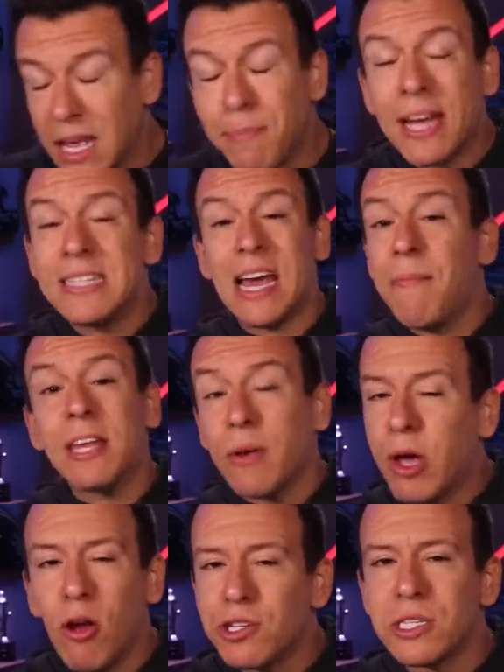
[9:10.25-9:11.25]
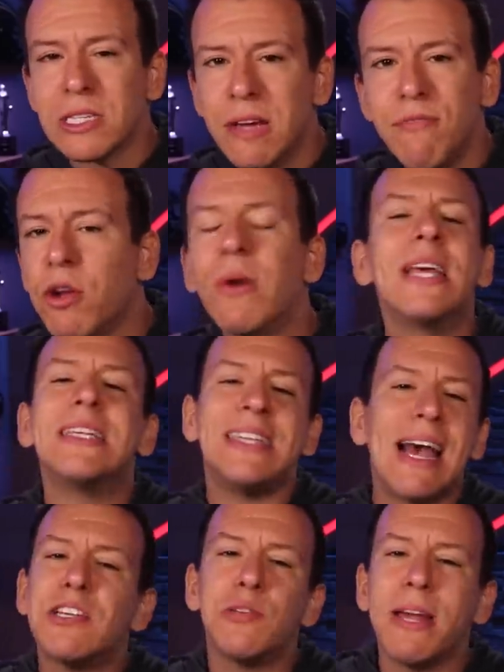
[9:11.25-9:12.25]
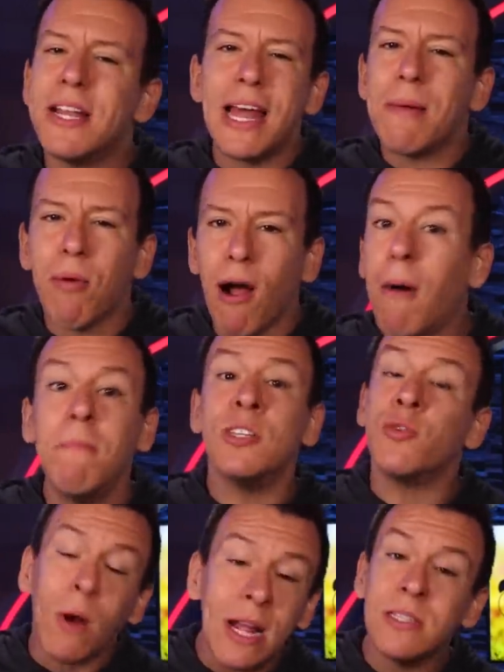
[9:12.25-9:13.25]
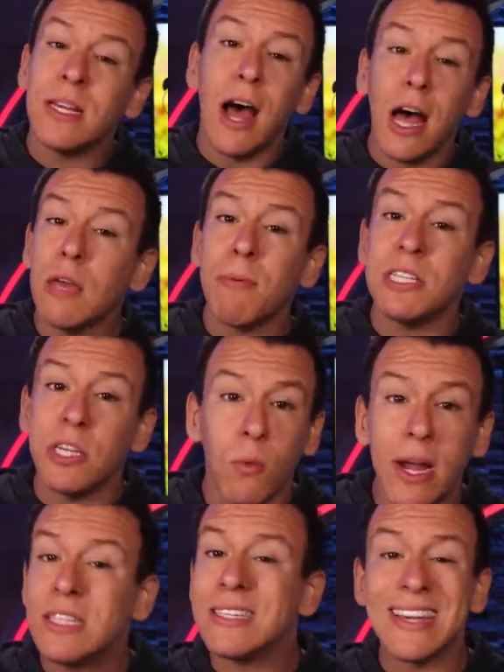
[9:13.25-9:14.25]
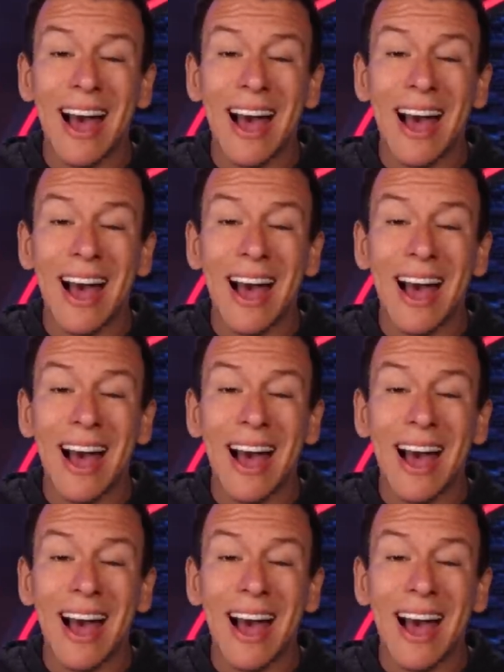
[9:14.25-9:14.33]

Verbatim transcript: And that pandemic that we all just lived through, it exacerbated that problem as rents and occupancy rates